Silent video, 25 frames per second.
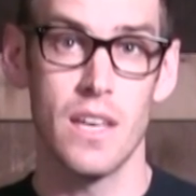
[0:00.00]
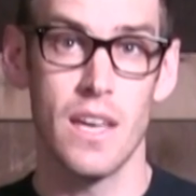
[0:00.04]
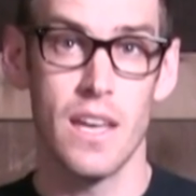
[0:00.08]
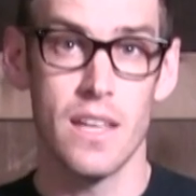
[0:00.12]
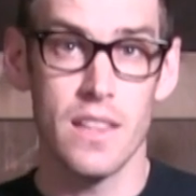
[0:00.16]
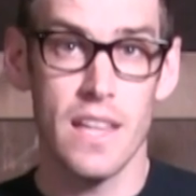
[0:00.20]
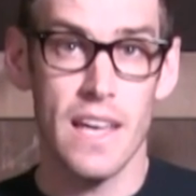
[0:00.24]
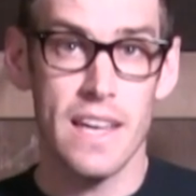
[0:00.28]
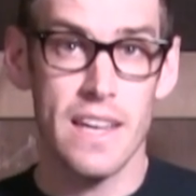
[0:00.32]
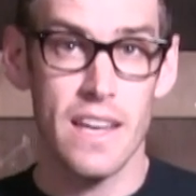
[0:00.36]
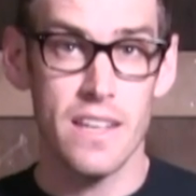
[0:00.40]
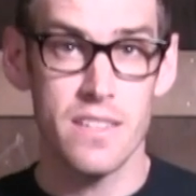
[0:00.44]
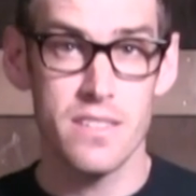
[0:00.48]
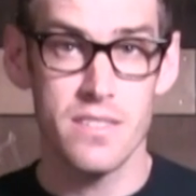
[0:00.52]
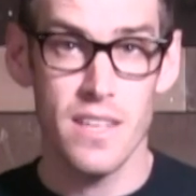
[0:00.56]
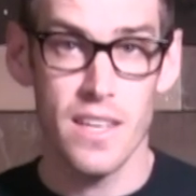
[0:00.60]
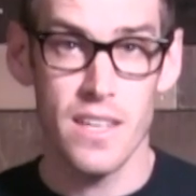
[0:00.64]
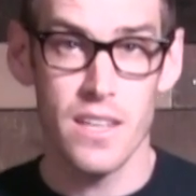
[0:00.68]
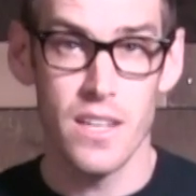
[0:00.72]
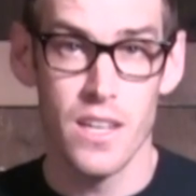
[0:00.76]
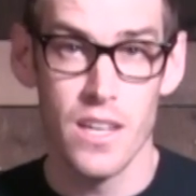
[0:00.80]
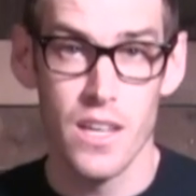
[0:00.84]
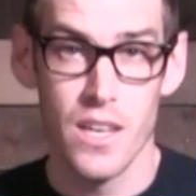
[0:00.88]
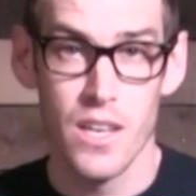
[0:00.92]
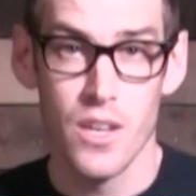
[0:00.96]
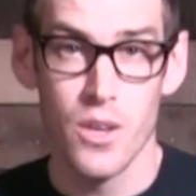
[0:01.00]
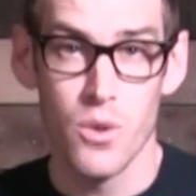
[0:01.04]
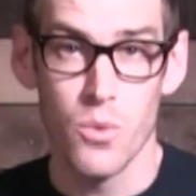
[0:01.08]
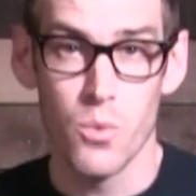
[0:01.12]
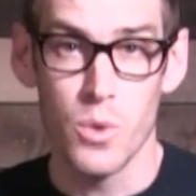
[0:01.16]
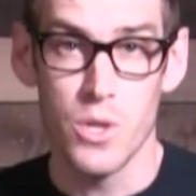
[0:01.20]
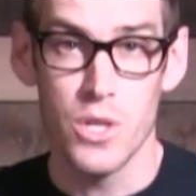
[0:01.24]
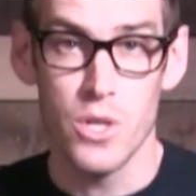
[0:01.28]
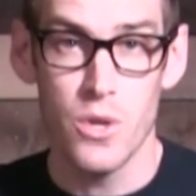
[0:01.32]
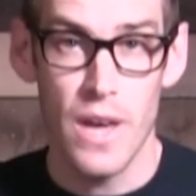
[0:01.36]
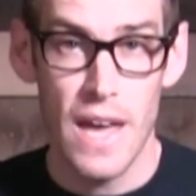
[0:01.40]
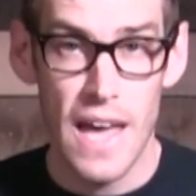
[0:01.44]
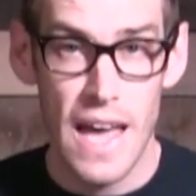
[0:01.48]
And like I said,
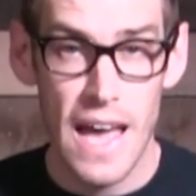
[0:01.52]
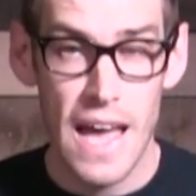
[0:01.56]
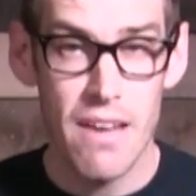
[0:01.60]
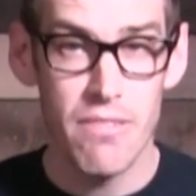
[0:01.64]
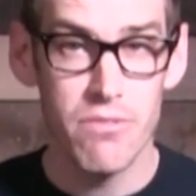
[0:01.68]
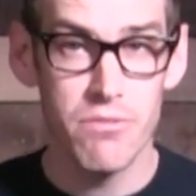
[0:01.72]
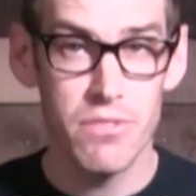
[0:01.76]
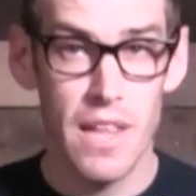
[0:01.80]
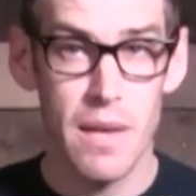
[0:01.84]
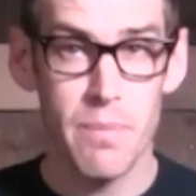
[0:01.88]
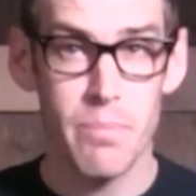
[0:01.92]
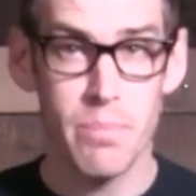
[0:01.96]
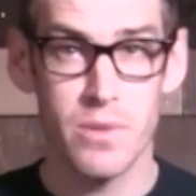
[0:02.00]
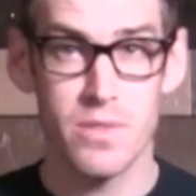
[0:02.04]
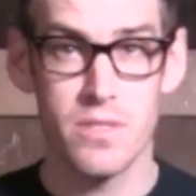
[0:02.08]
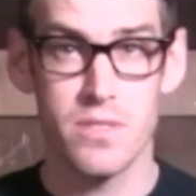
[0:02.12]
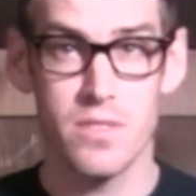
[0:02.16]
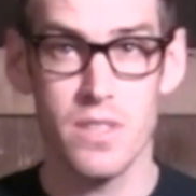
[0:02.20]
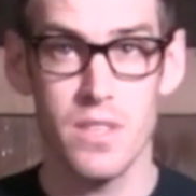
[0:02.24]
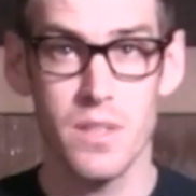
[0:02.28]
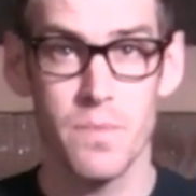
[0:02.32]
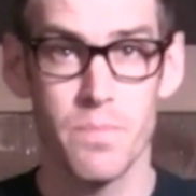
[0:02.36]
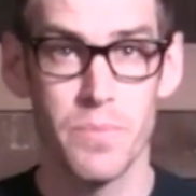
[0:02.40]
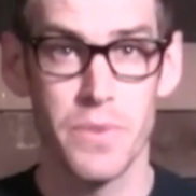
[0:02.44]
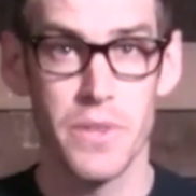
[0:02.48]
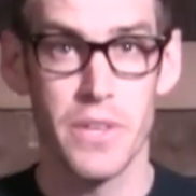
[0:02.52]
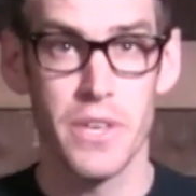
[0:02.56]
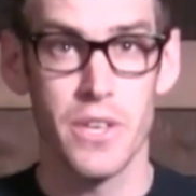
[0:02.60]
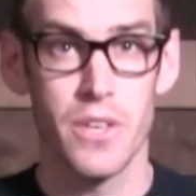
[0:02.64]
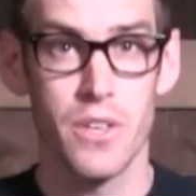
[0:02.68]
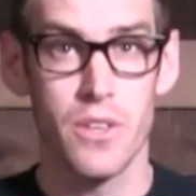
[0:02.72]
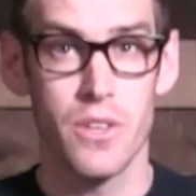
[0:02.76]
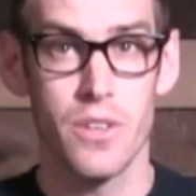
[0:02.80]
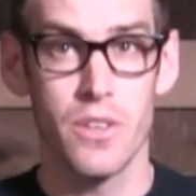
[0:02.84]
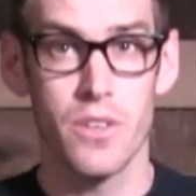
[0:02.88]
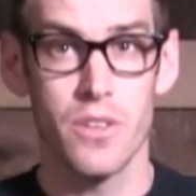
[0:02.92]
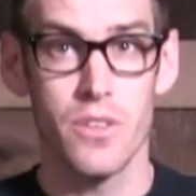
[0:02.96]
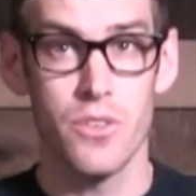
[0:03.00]
When you have leprosy,
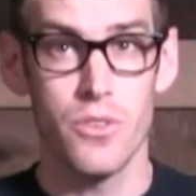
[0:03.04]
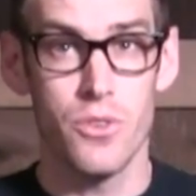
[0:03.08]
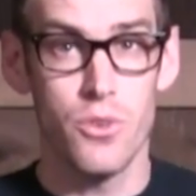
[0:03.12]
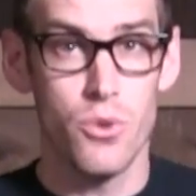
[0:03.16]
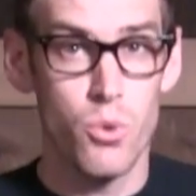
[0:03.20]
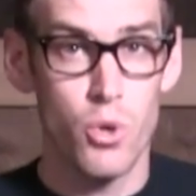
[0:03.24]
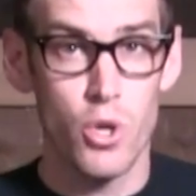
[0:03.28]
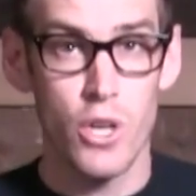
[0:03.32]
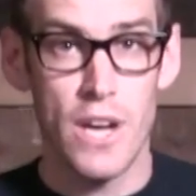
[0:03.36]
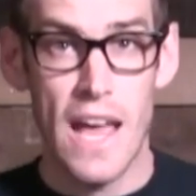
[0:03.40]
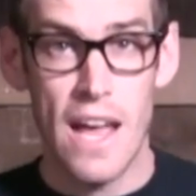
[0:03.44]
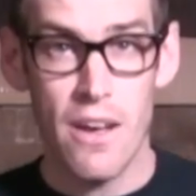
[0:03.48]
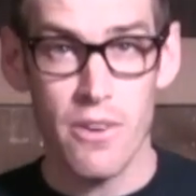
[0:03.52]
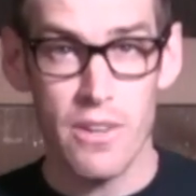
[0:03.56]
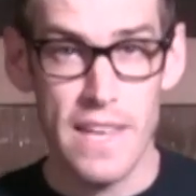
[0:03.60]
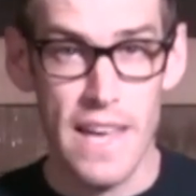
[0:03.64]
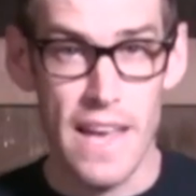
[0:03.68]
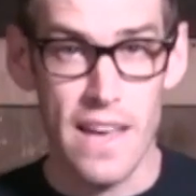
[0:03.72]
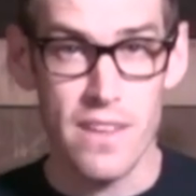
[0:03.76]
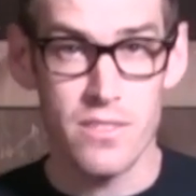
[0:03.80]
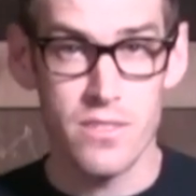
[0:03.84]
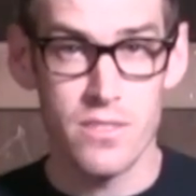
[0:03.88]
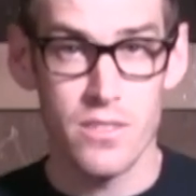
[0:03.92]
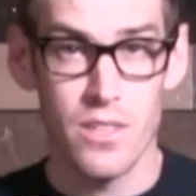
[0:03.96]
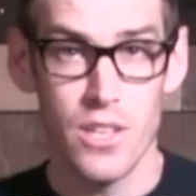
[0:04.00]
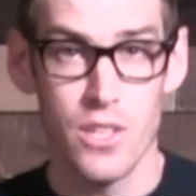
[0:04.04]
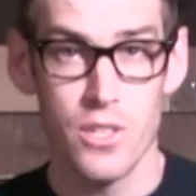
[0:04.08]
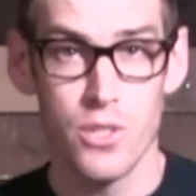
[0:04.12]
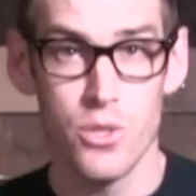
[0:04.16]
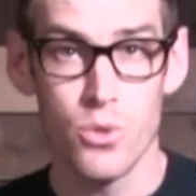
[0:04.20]
you were an outcast.